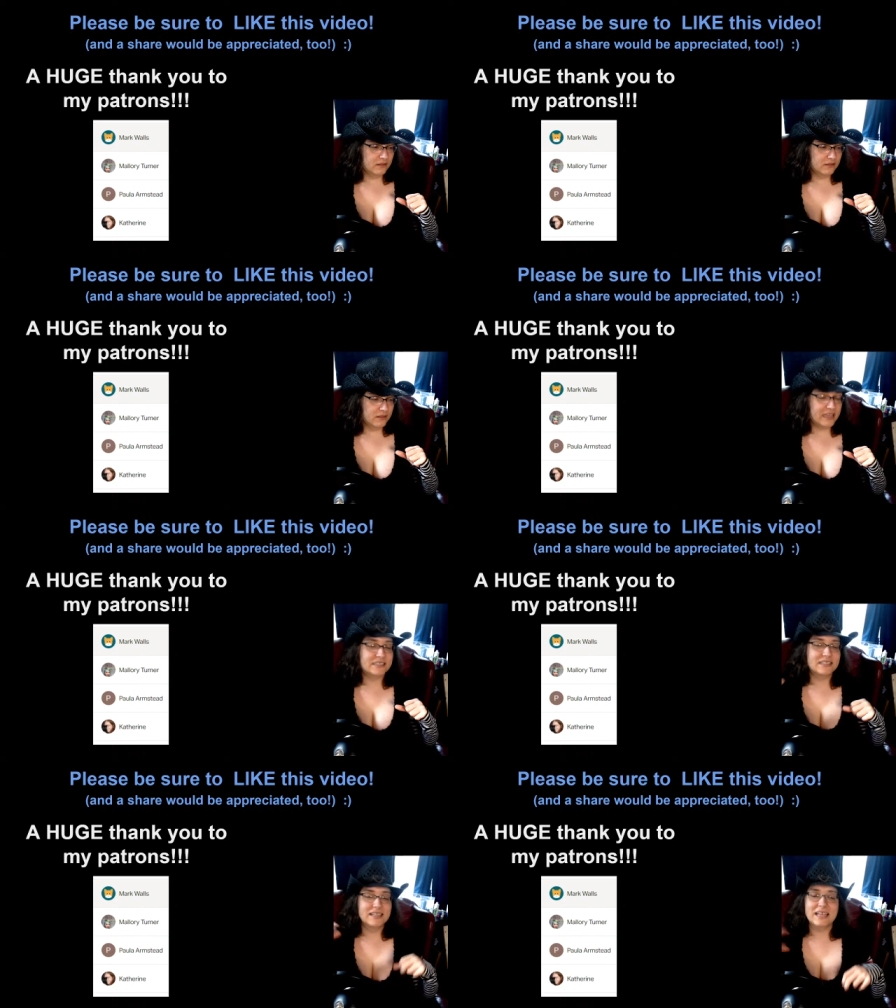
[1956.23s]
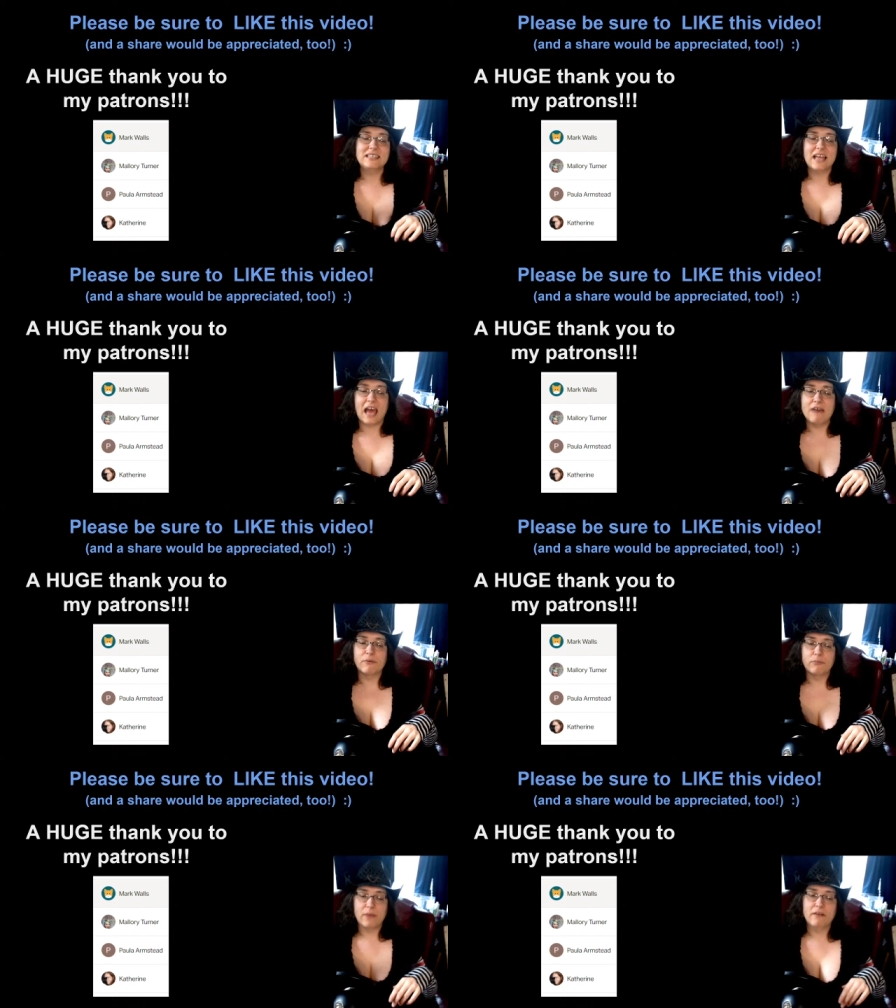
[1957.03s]
like it's nice to have
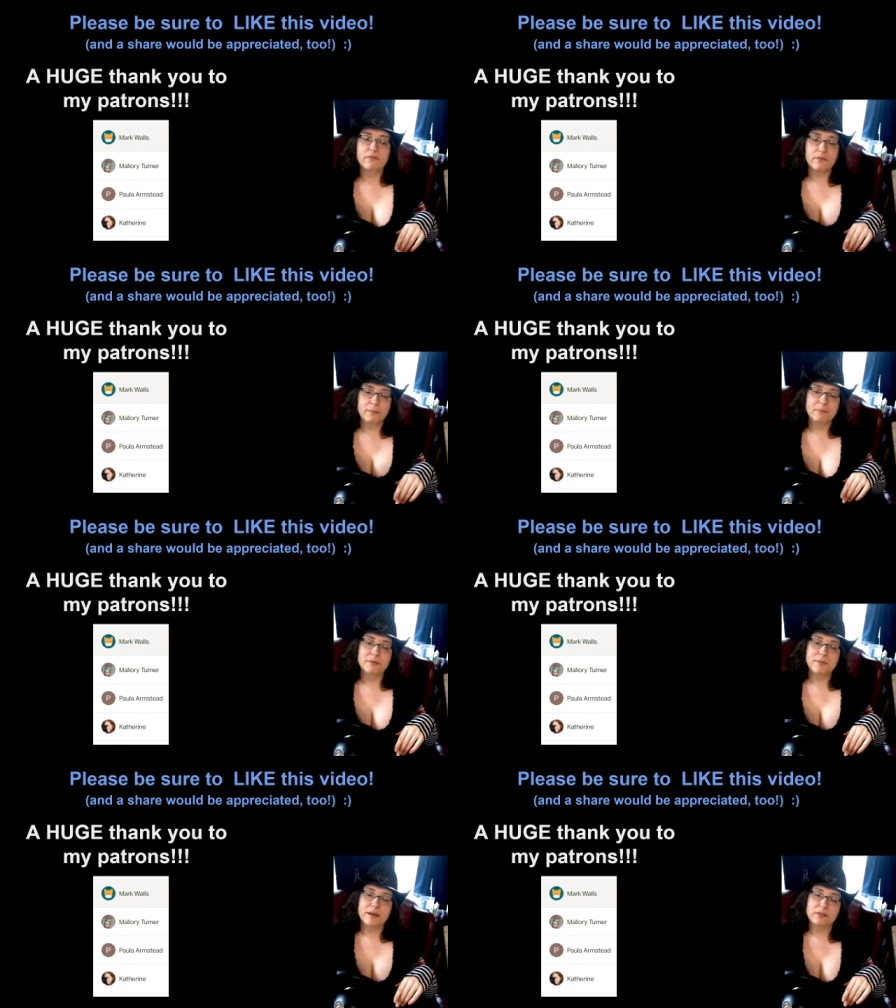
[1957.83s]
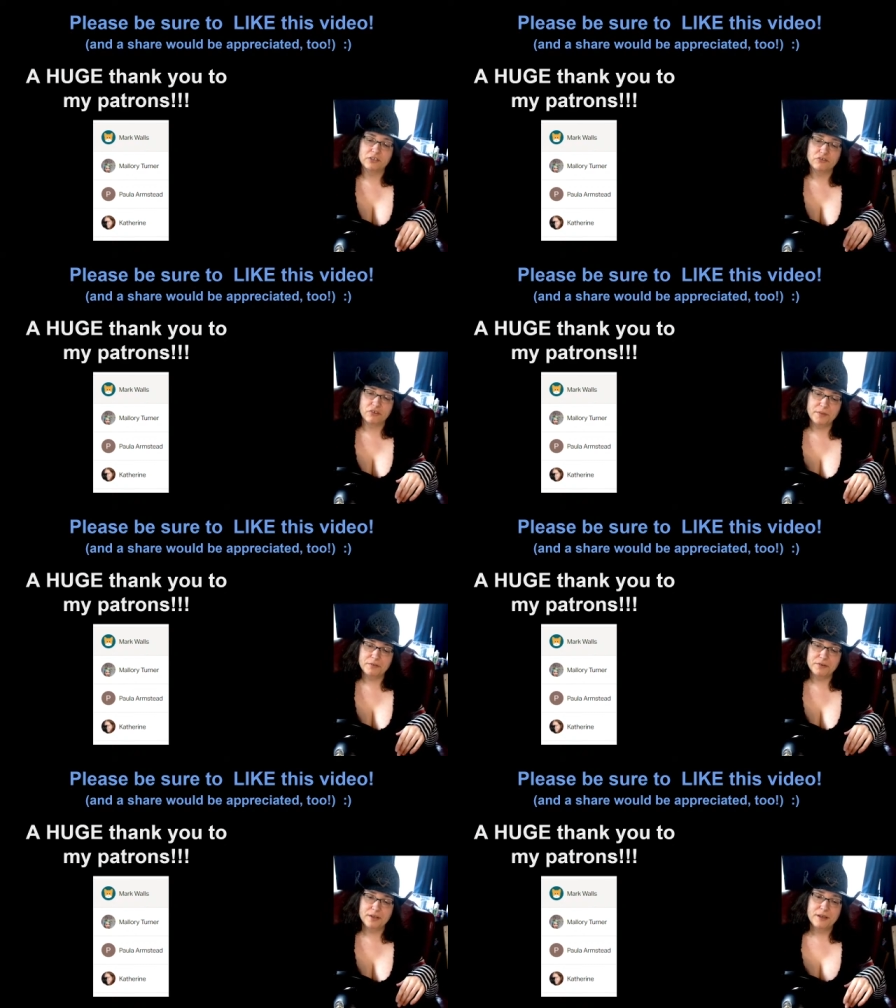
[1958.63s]
a route for people to be able to
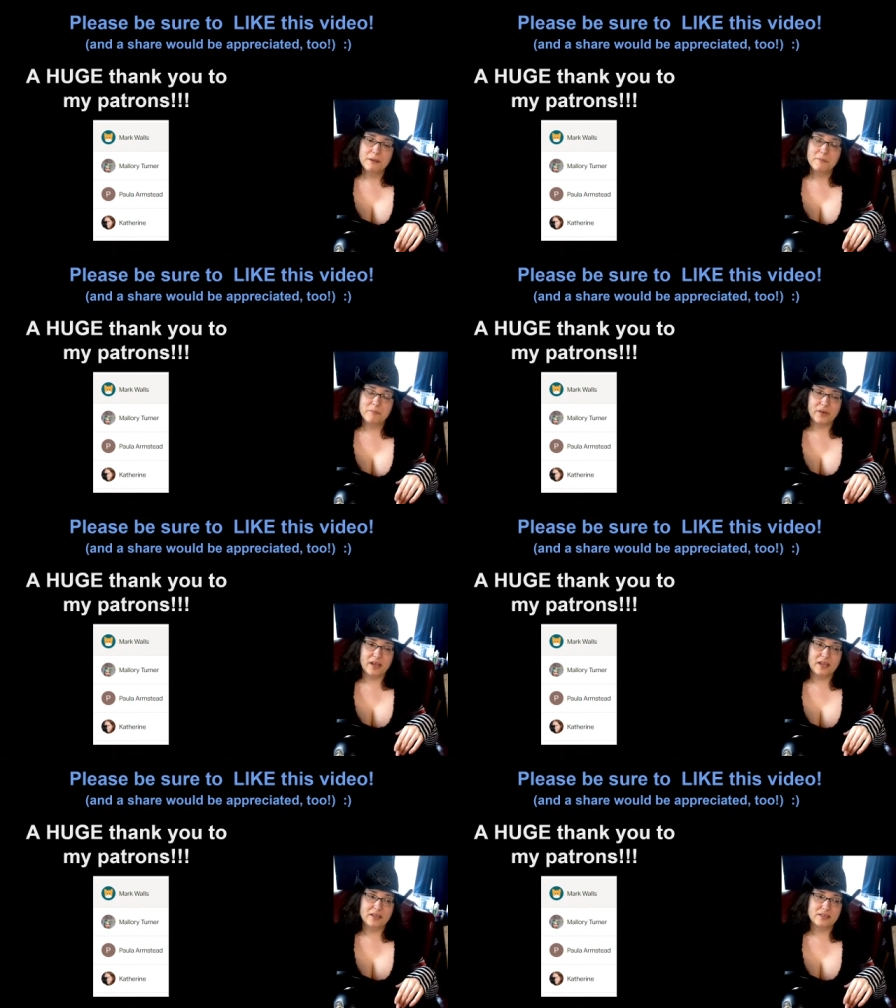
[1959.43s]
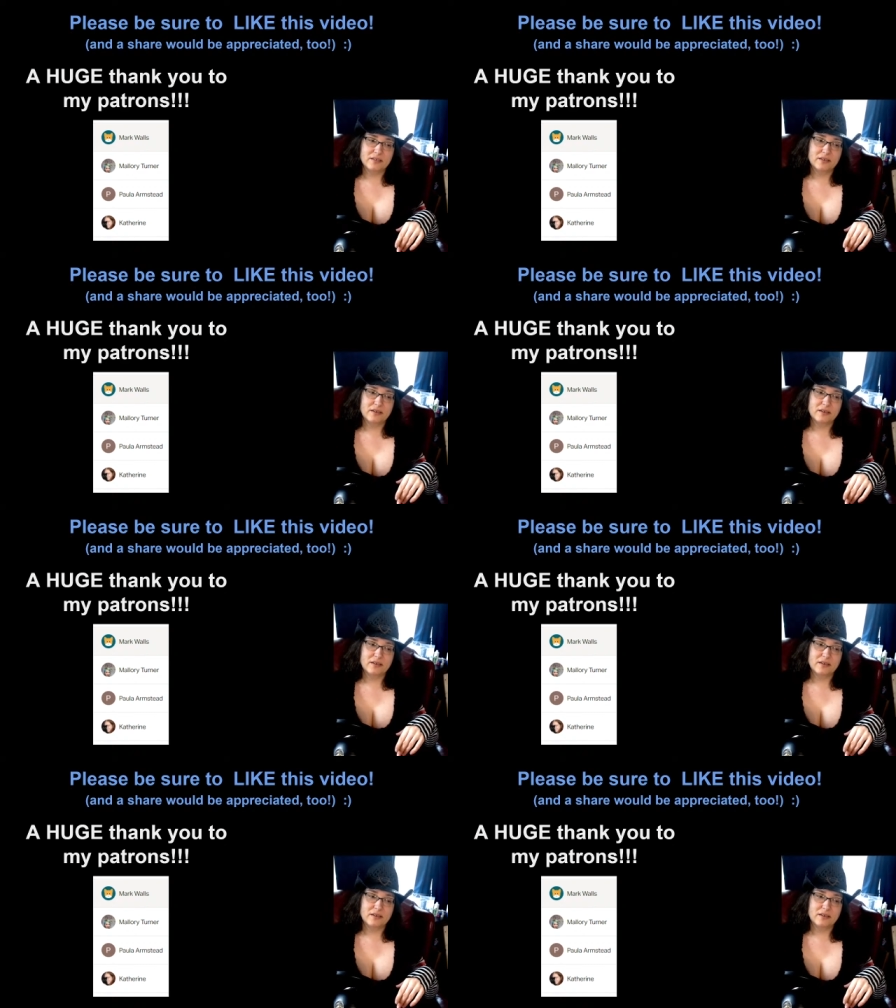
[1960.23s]
contribute, but